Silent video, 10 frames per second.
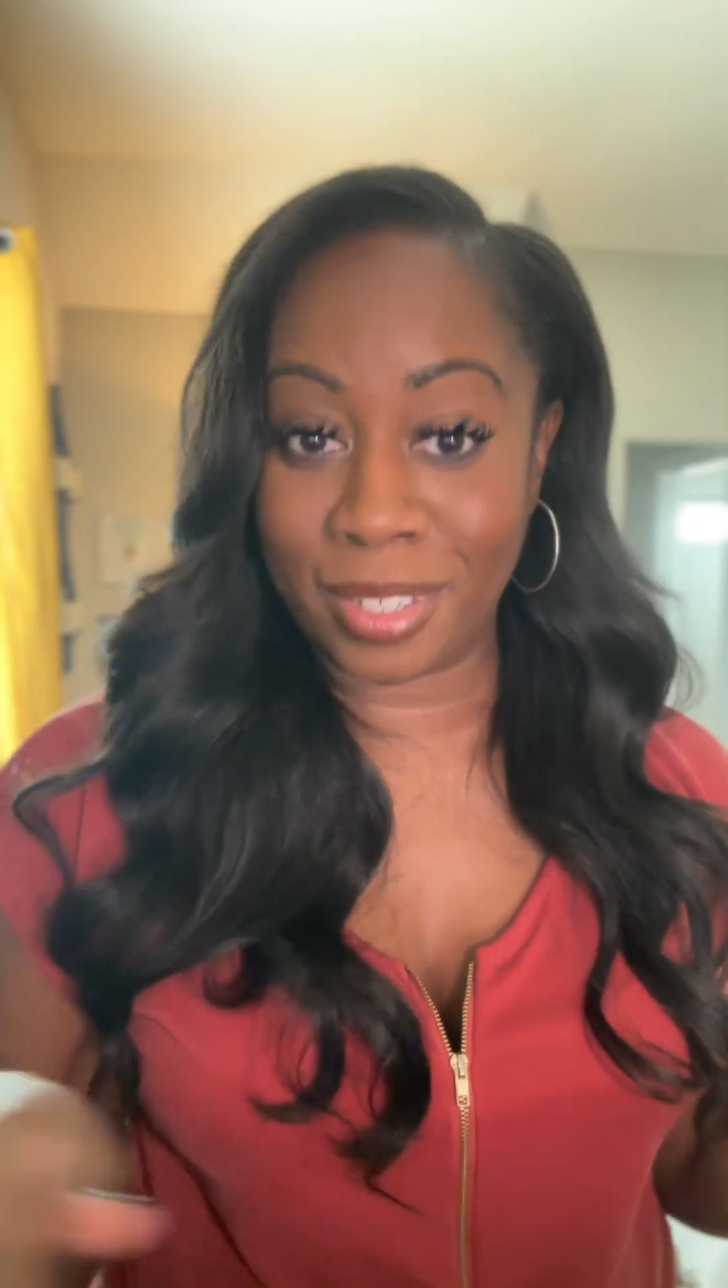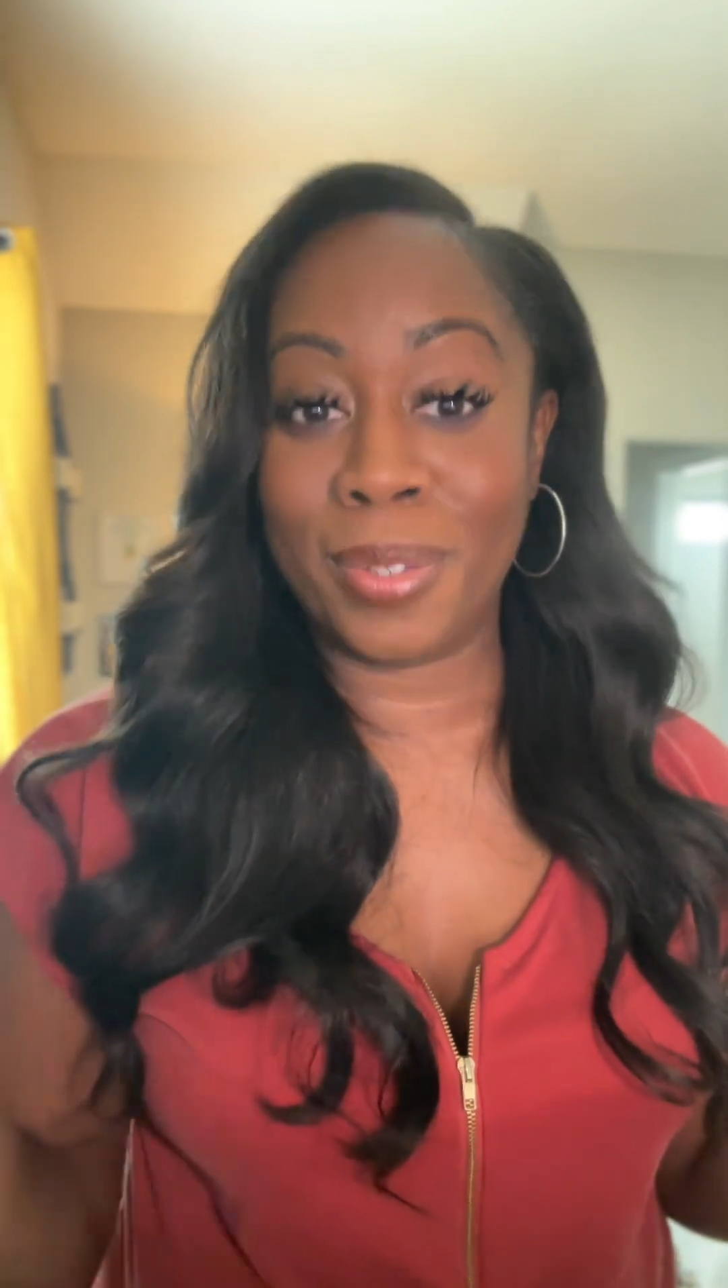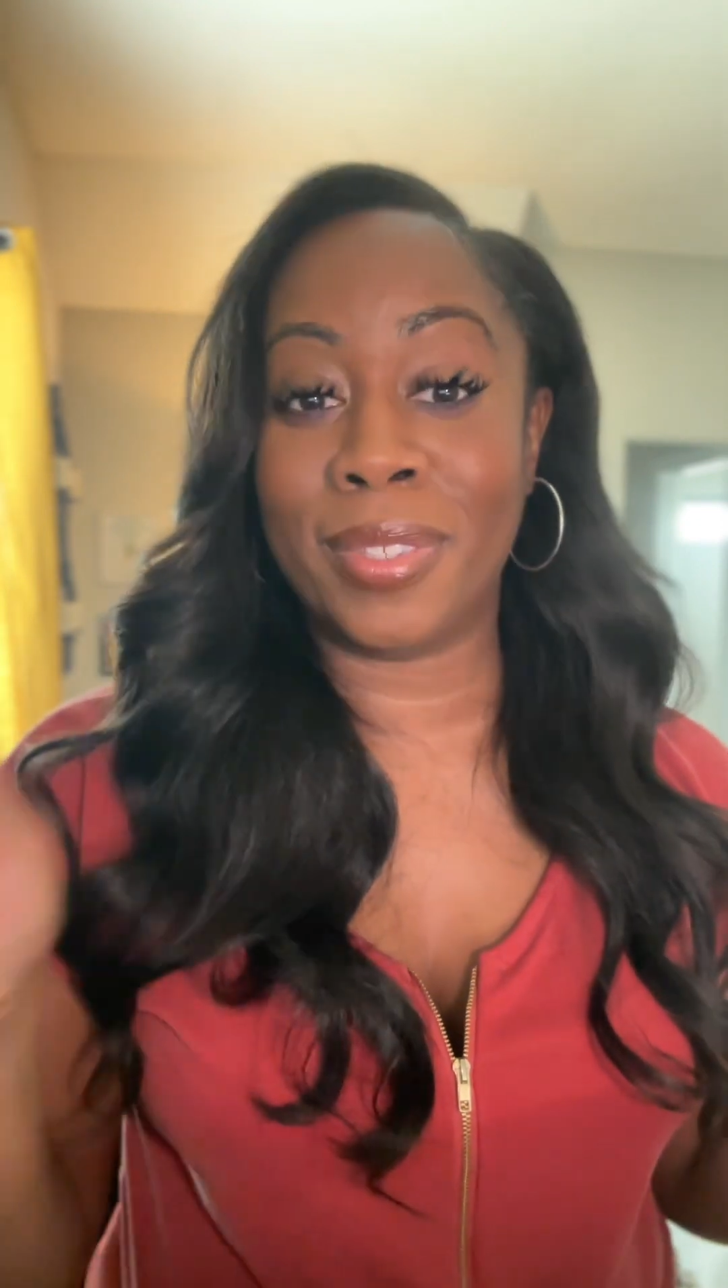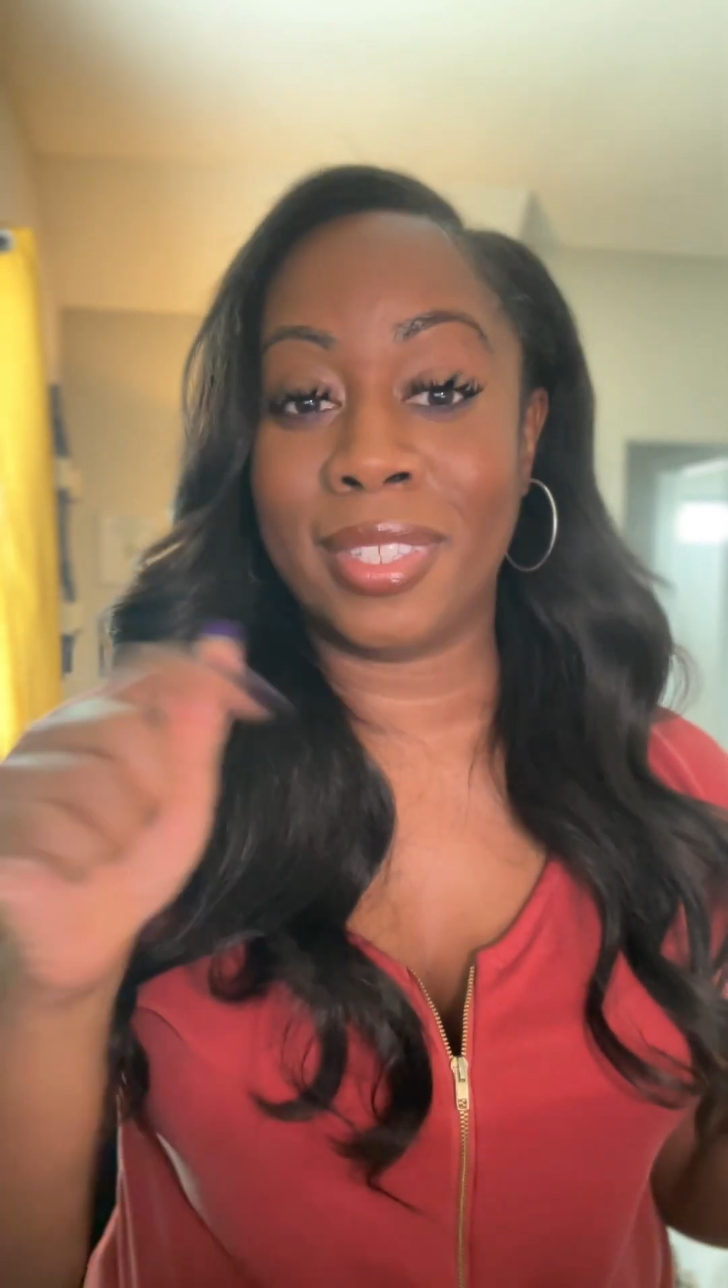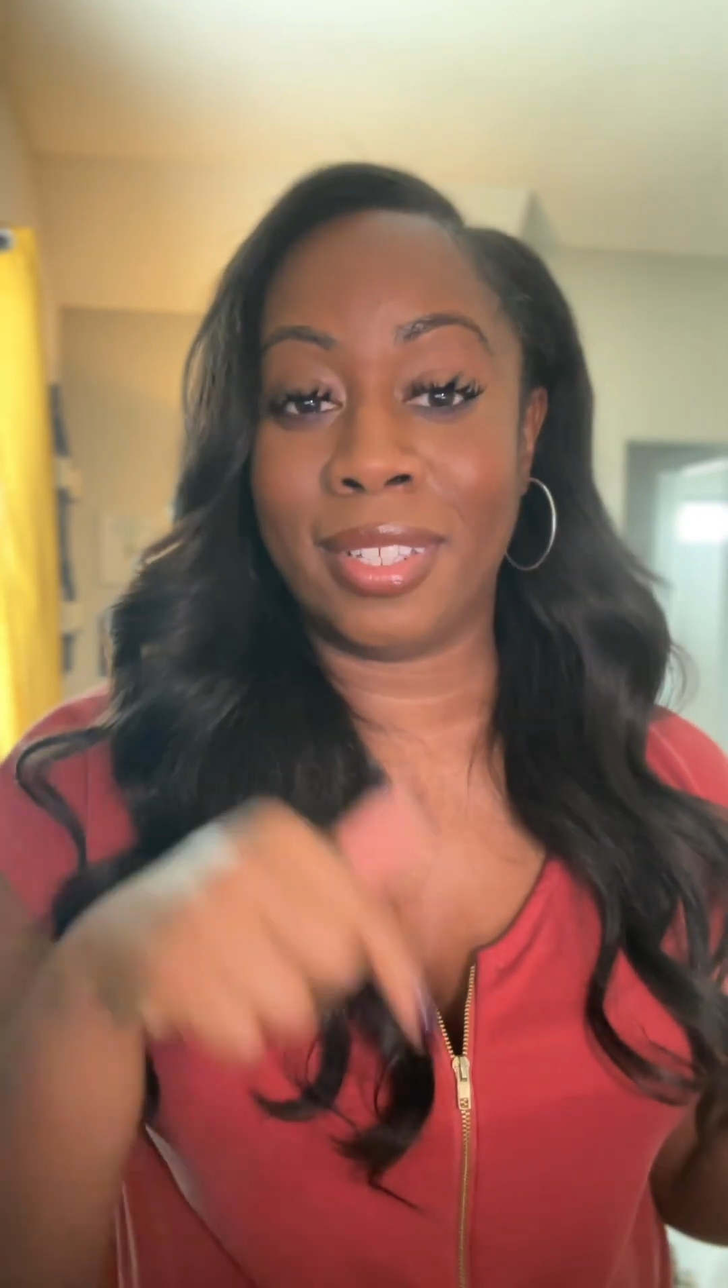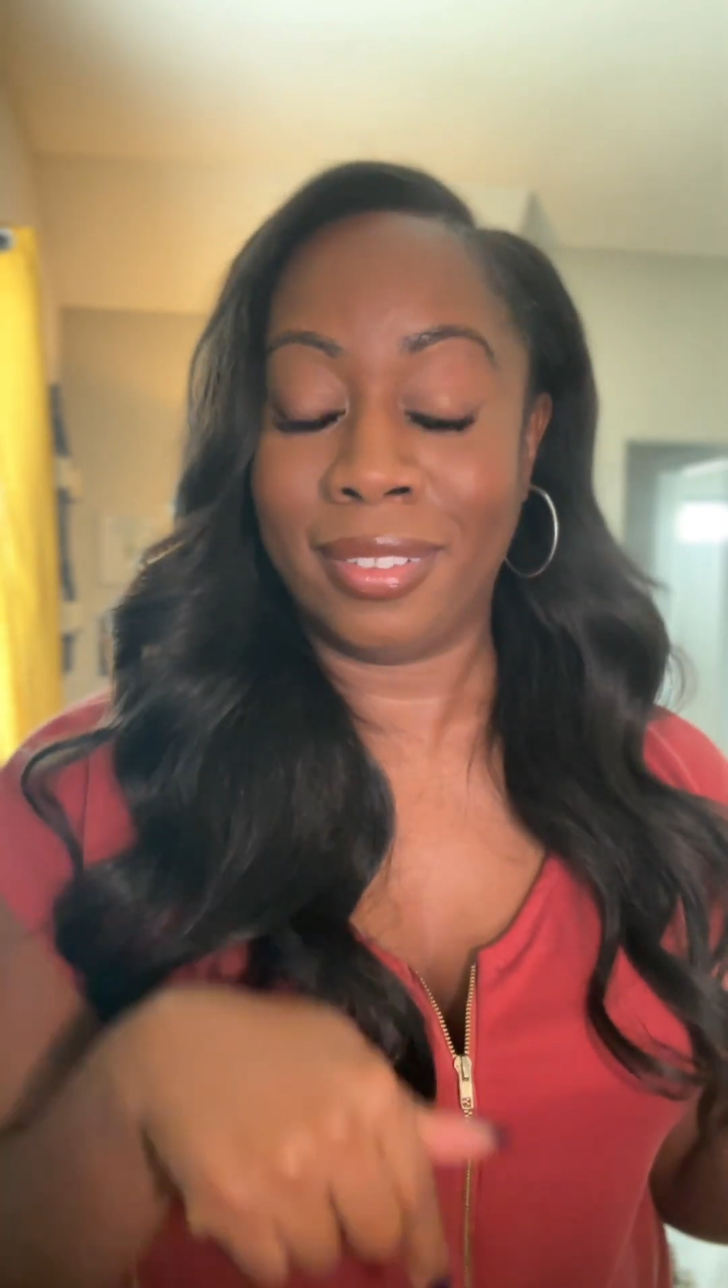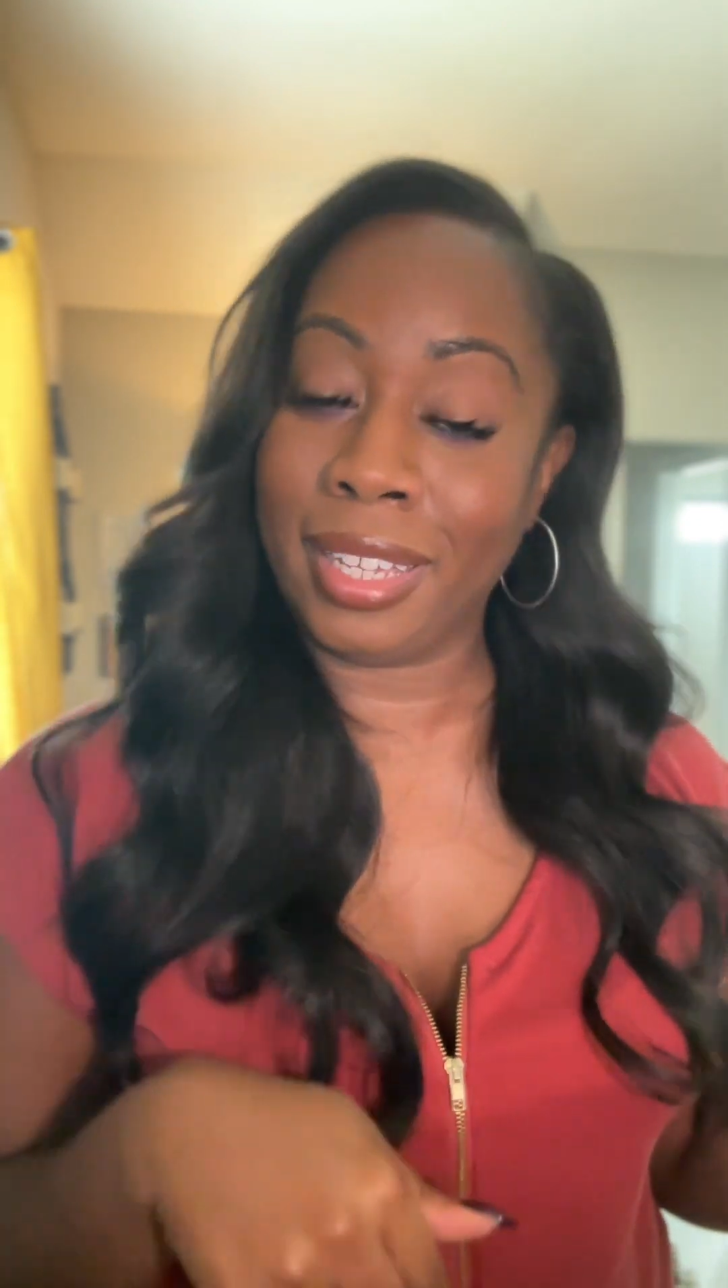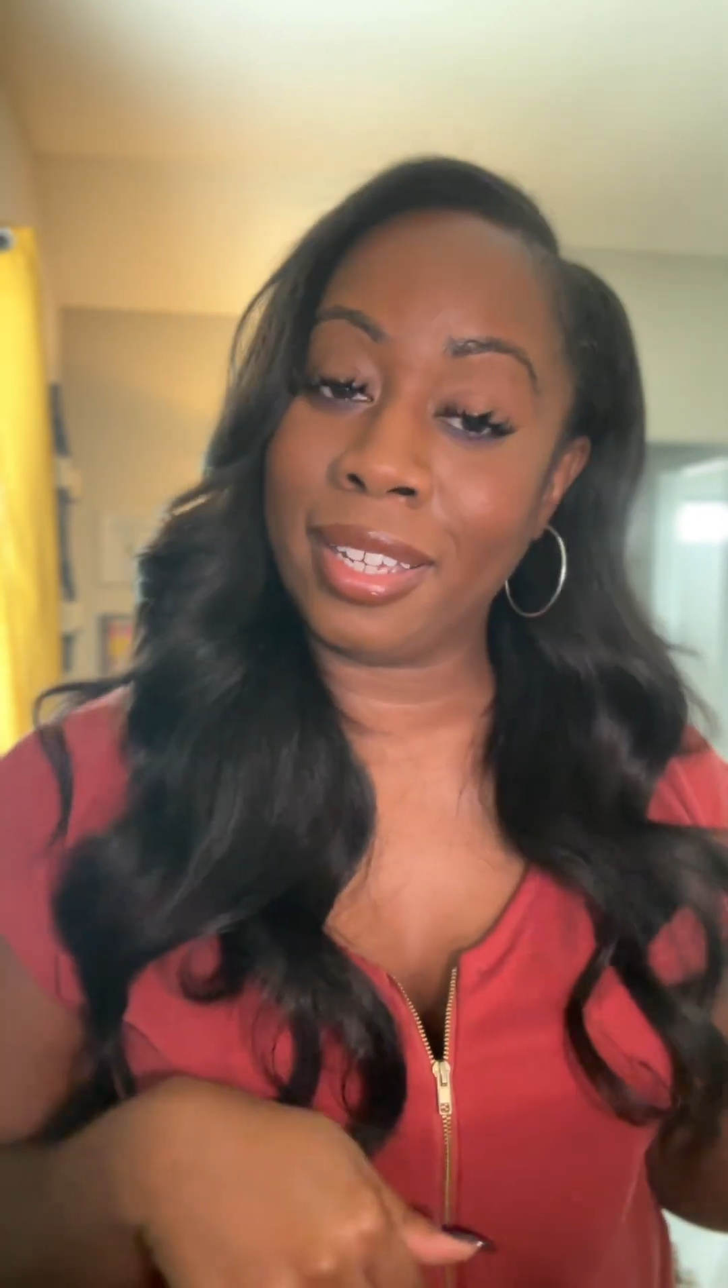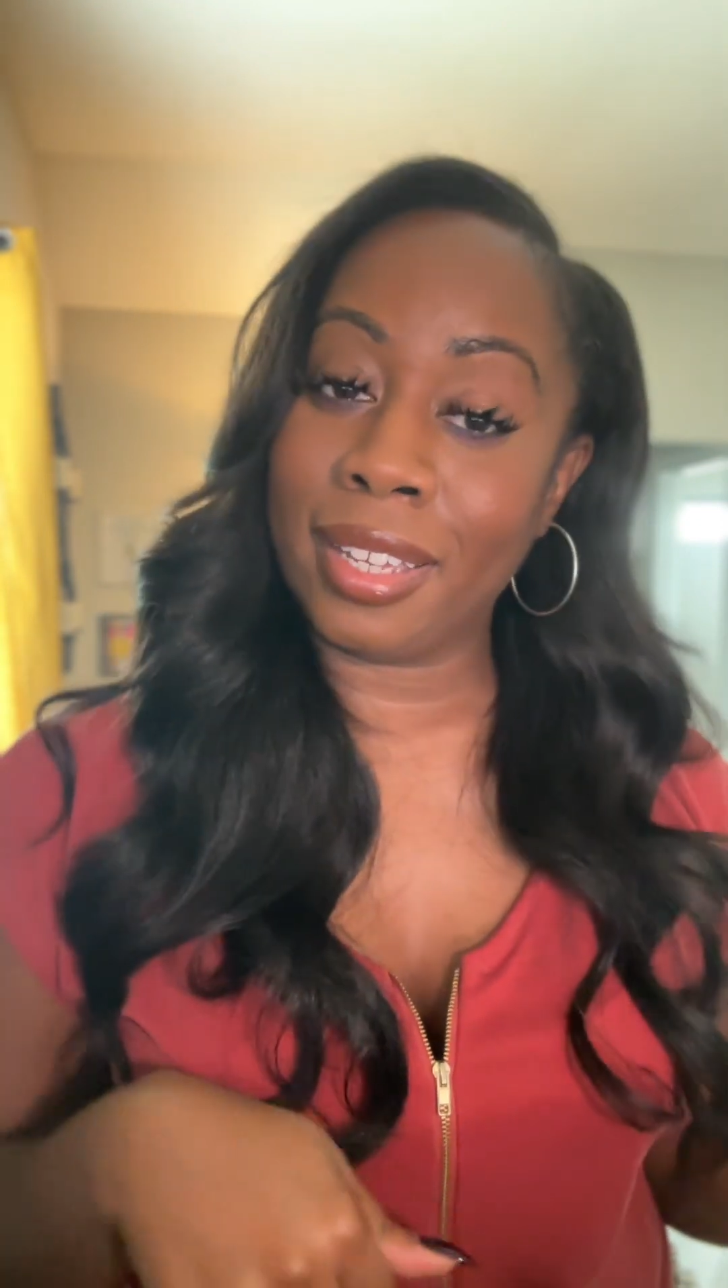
using the link